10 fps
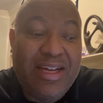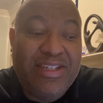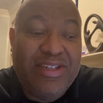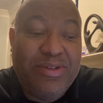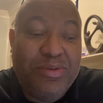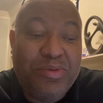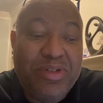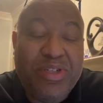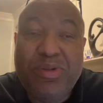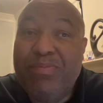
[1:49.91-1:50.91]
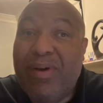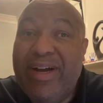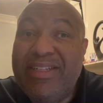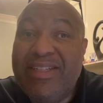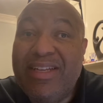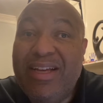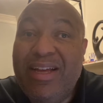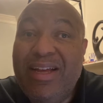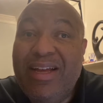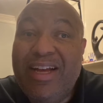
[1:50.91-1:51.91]
to embrace
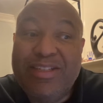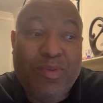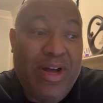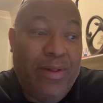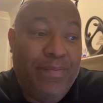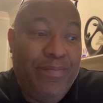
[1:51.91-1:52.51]
as well.